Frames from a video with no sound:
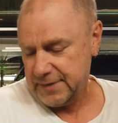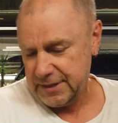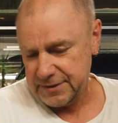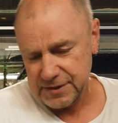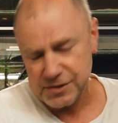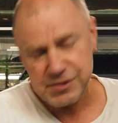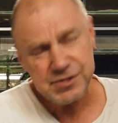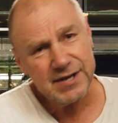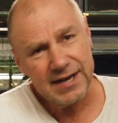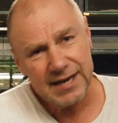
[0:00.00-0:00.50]
At
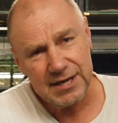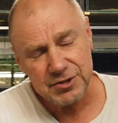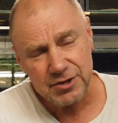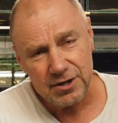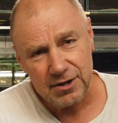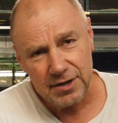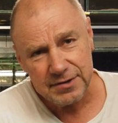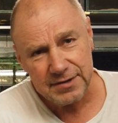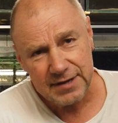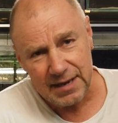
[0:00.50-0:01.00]
this stage,
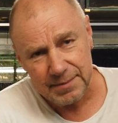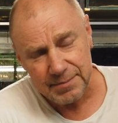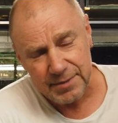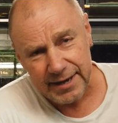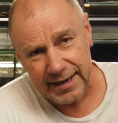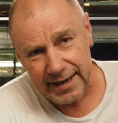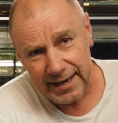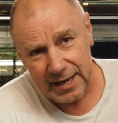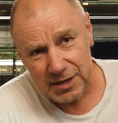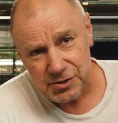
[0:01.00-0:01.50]
I like to get
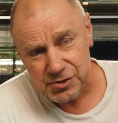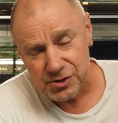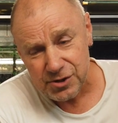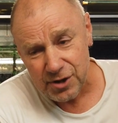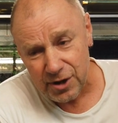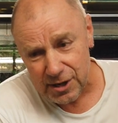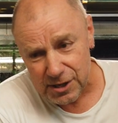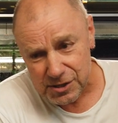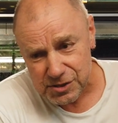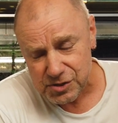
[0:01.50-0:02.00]
my hands
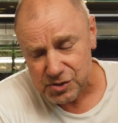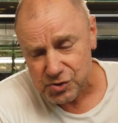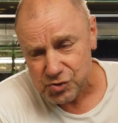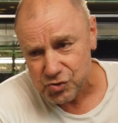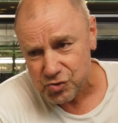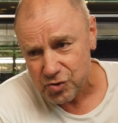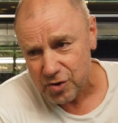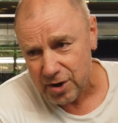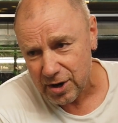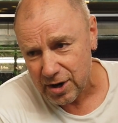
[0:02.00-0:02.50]
nice
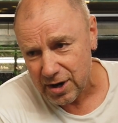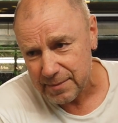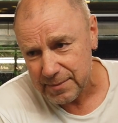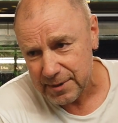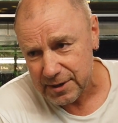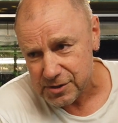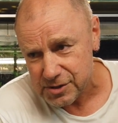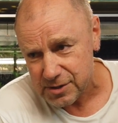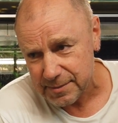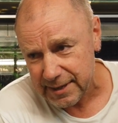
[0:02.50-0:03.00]
and dry
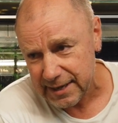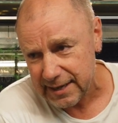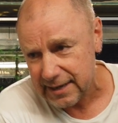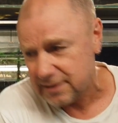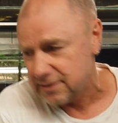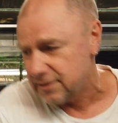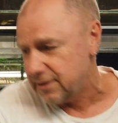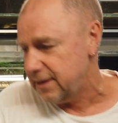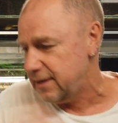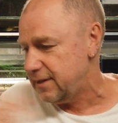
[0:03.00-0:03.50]
because I'm
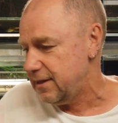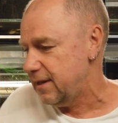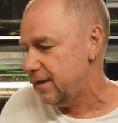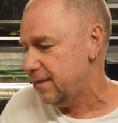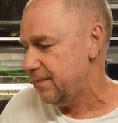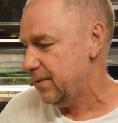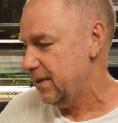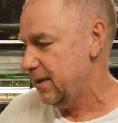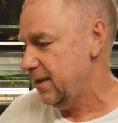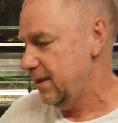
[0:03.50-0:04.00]
handling the